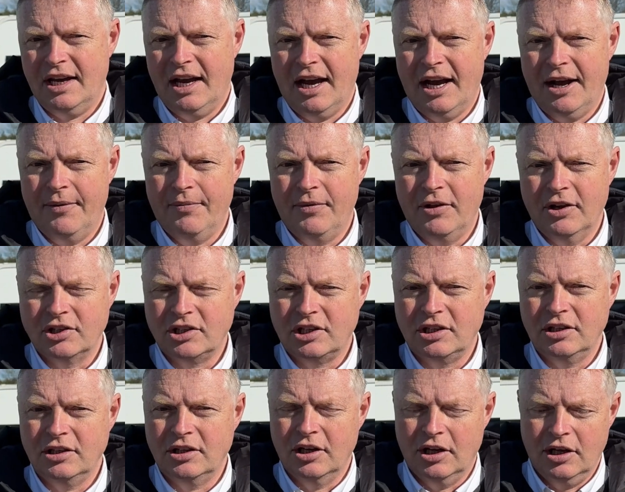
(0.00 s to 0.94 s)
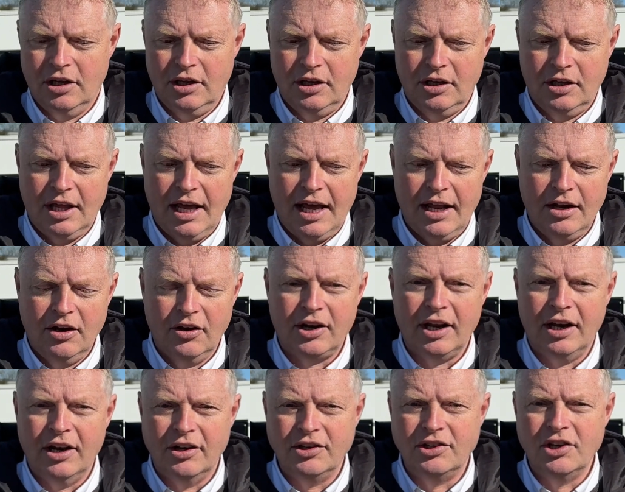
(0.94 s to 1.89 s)
that they're
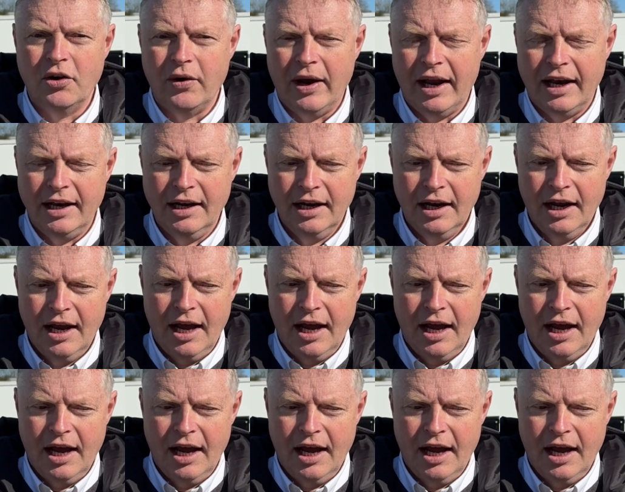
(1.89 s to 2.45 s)
looking at doing.